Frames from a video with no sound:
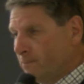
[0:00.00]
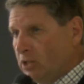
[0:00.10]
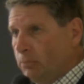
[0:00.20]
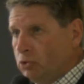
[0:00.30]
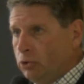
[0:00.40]

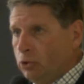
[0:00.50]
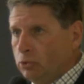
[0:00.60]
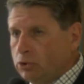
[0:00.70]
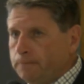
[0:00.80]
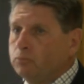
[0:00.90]

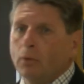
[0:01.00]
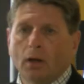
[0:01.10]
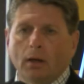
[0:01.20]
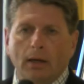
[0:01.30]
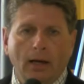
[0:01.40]
substitutes
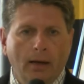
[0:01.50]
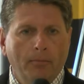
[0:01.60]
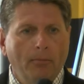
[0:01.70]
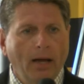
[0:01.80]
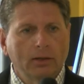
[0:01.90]

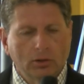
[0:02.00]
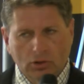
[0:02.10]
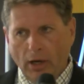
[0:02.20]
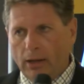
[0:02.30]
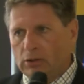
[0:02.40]
um, my
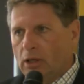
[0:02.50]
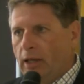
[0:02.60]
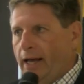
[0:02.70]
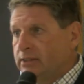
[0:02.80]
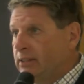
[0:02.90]
child's
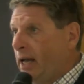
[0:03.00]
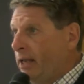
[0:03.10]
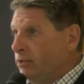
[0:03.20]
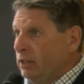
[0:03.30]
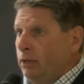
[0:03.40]
class
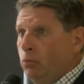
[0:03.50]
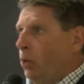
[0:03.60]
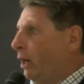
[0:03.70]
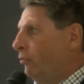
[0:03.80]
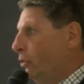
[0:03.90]
size in
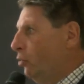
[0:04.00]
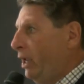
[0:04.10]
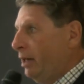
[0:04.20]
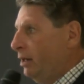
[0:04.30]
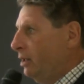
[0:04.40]
whatever
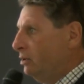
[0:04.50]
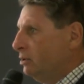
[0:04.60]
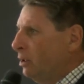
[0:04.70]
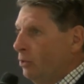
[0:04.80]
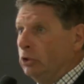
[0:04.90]
grade it
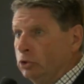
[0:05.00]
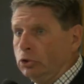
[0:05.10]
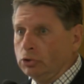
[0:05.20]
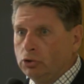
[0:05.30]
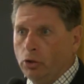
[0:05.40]
is, you know, is
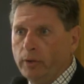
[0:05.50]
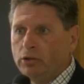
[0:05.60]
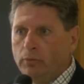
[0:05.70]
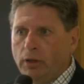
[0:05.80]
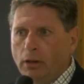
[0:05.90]
disturbing
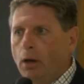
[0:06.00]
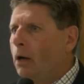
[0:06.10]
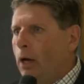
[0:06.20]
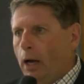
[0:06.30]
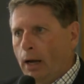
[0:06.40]
to me.
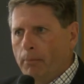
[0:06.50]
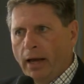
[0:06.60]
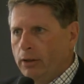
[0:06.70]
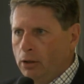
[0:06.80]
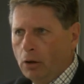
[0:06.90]
Uh,
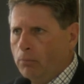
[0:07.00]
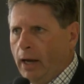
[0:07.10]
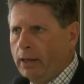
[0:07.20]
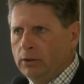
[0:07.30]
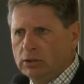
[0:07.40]
my, you know,
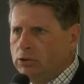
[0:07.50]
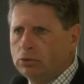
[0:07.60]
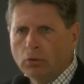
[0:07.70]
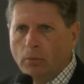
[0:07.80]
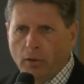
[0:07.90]
my
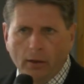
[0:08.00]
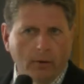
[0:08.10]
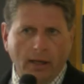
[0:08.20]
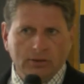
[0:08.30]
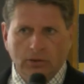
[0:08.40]
sister or
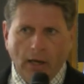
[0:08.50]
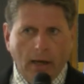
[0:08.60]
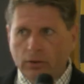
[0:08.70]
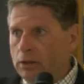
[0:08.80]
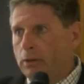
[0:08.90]
brother has a
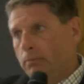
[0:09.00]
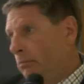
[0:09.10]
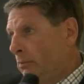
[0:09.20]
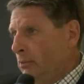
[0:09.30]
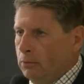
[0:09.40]
child in
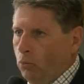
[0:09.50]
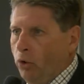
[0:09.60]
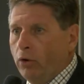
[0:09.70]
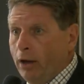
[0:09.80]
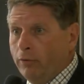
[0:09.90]

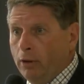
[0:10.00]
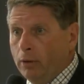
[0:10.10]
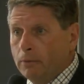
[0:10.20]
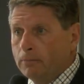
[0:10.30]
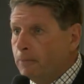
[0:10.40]
wherever.